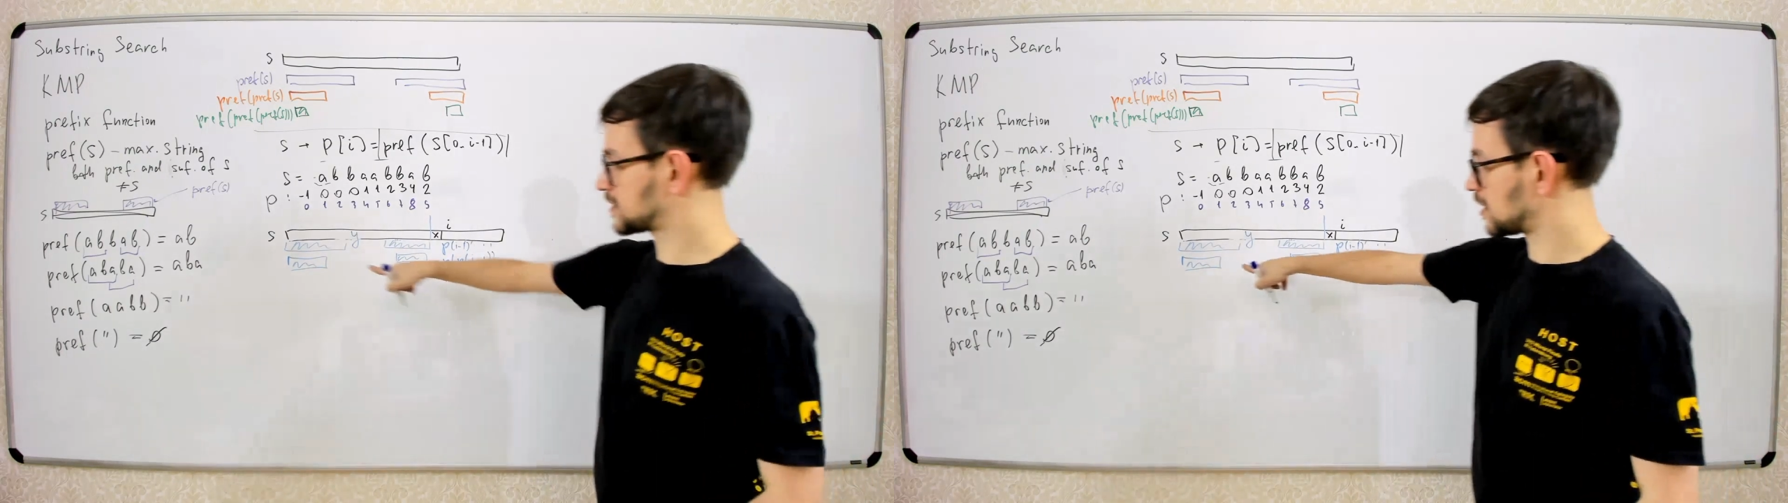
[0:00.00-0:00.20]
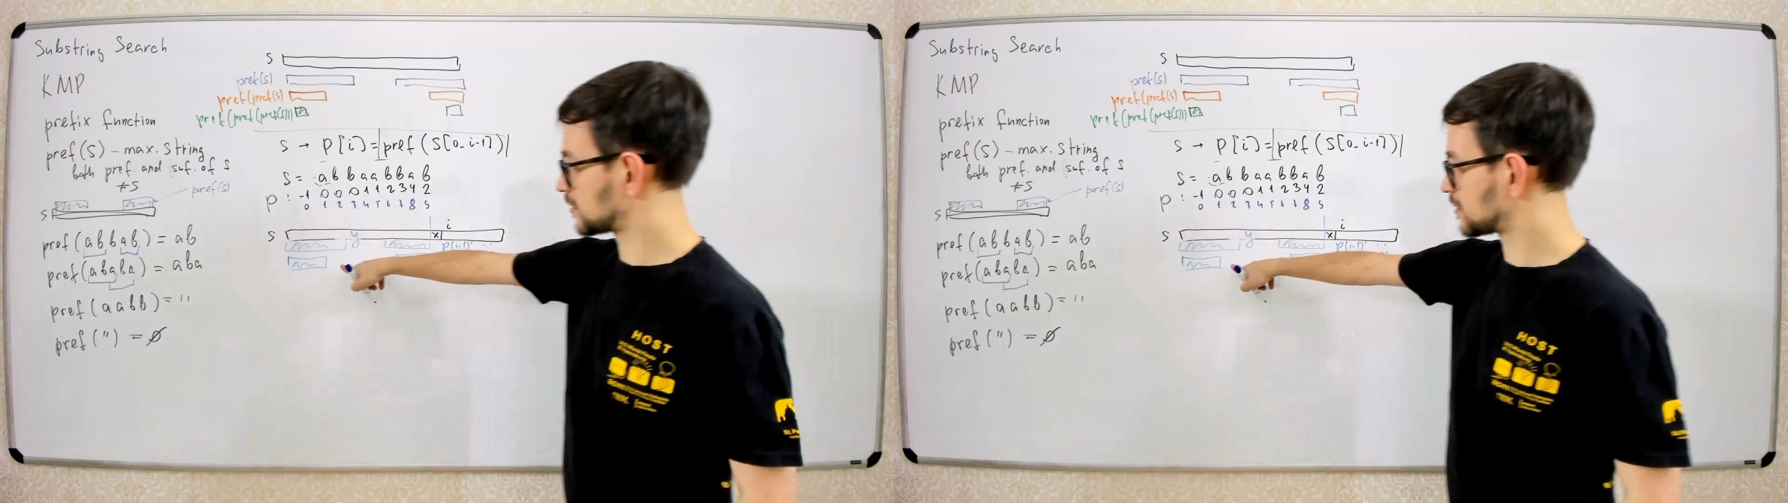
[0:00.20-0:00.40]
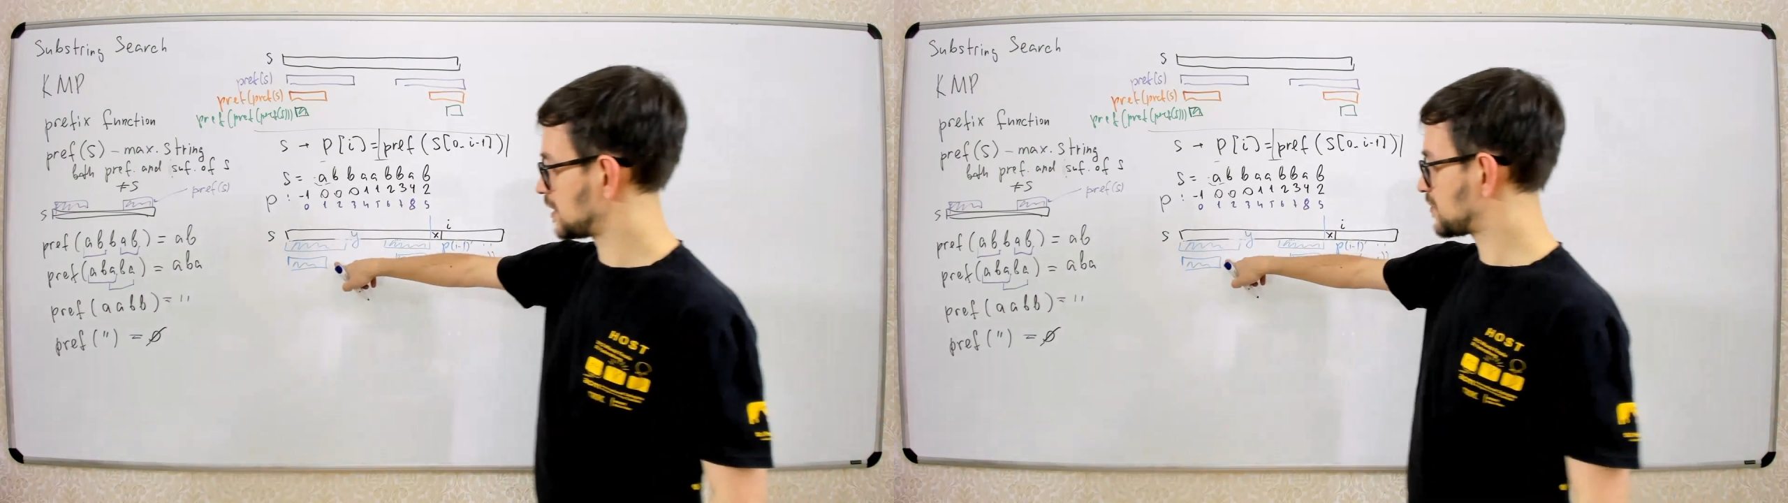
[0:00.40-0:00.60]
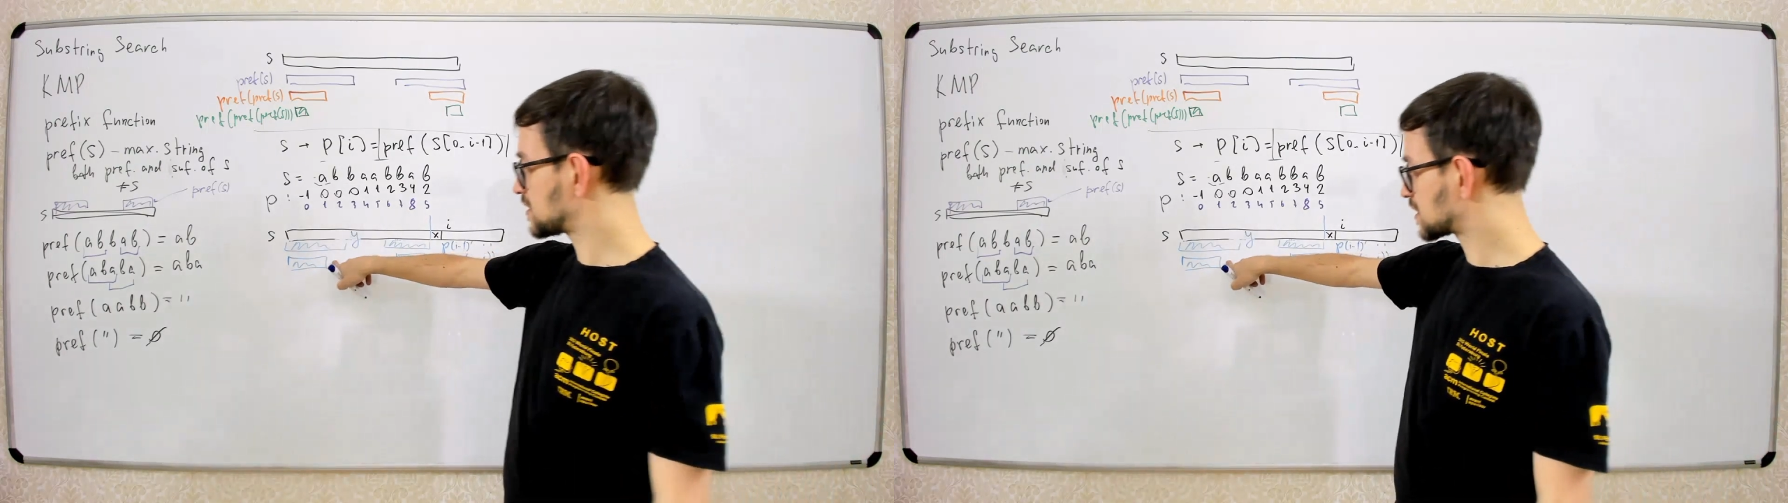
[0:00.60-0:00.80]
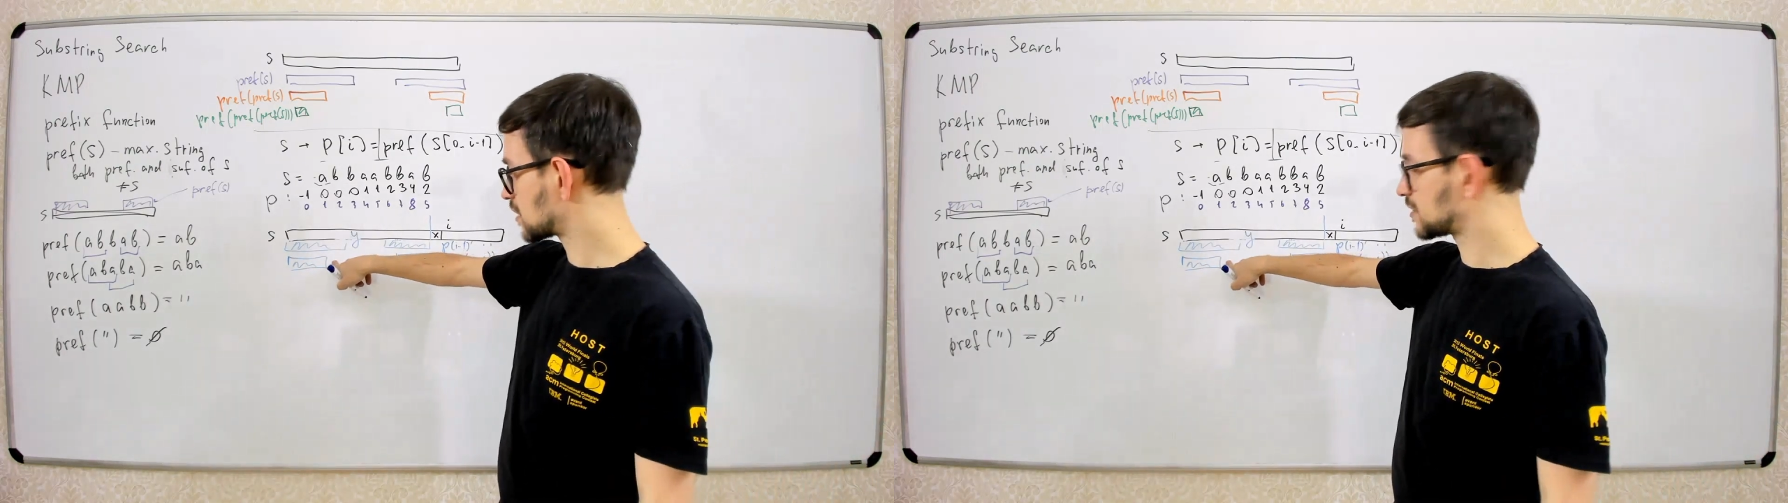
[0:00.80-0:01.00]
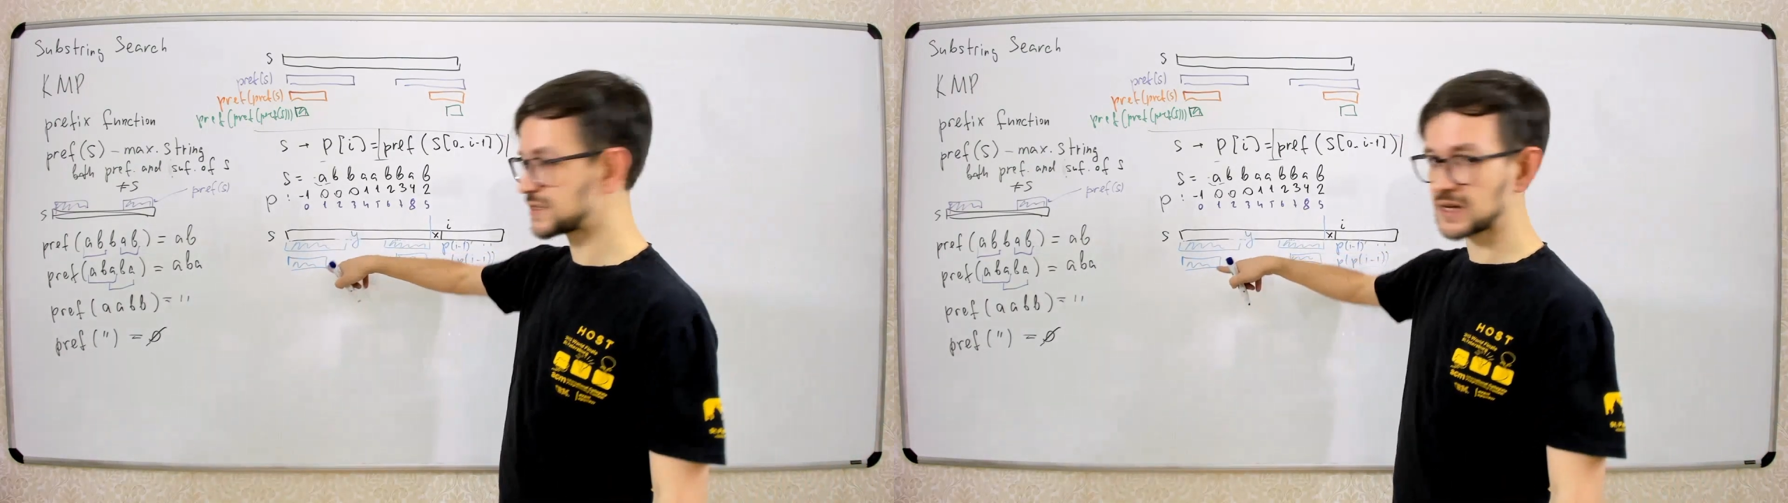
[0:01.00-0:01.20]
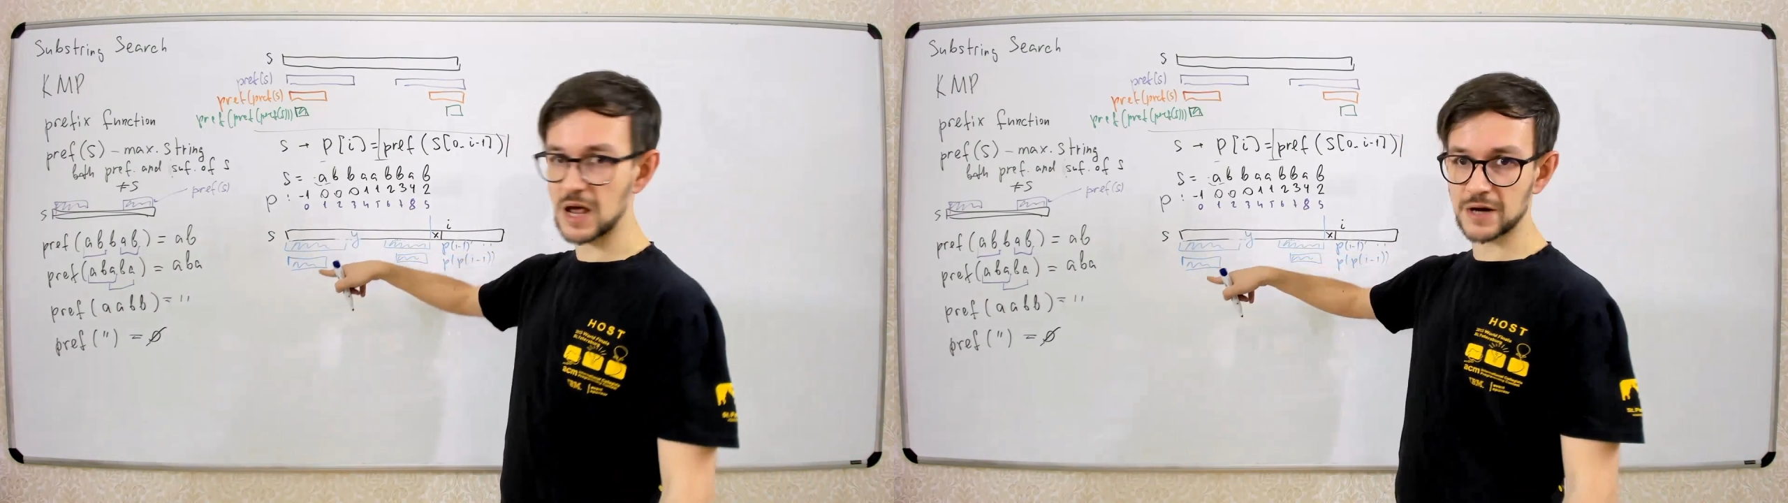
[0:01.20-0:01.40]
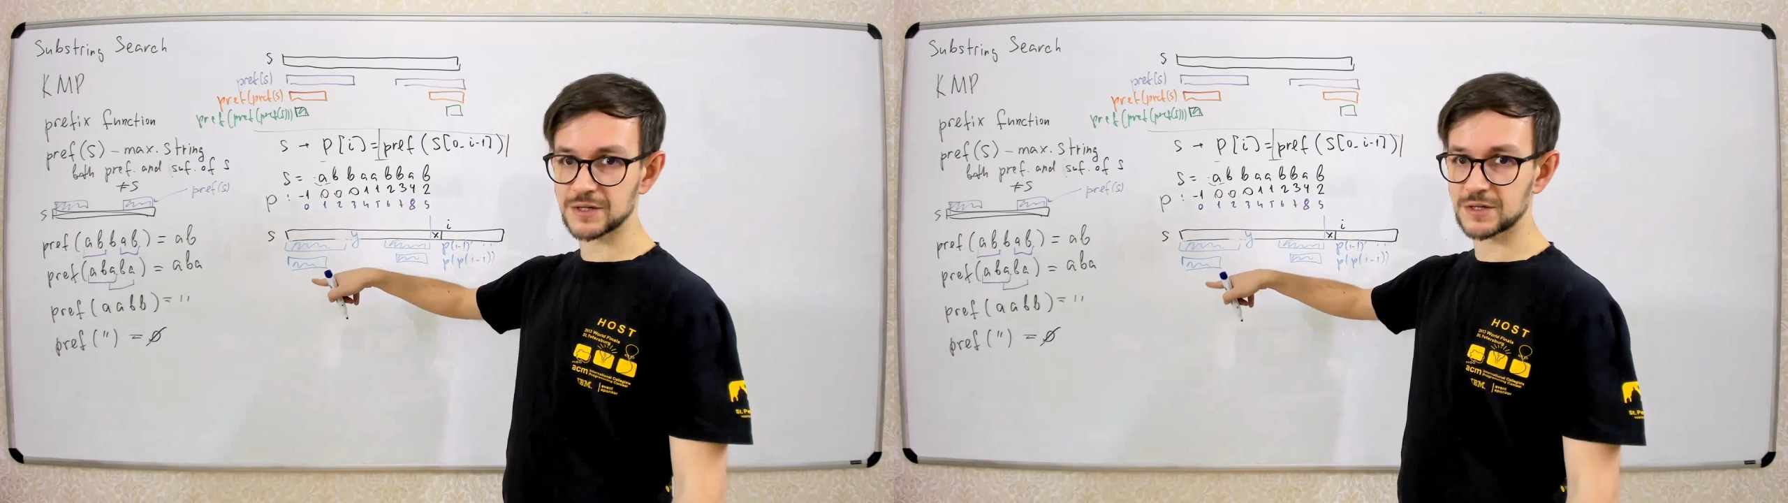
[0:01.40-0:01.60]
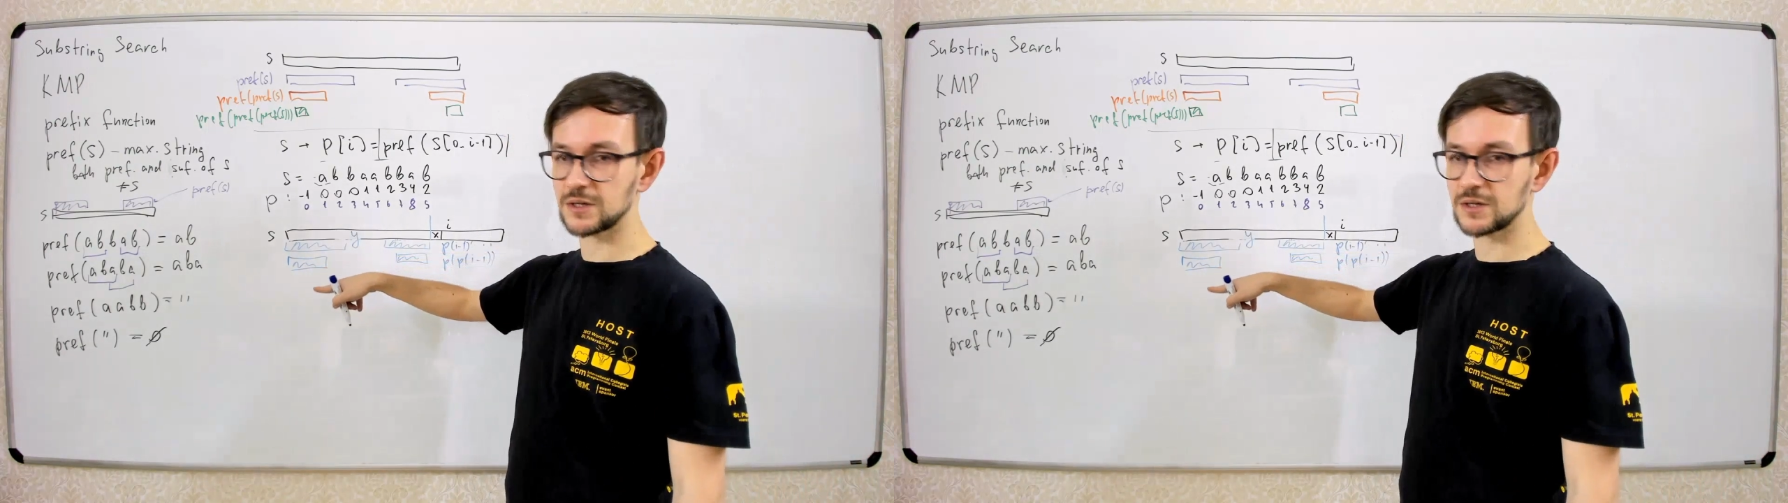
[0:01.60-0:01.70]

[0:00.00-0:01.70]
character. If this character is x,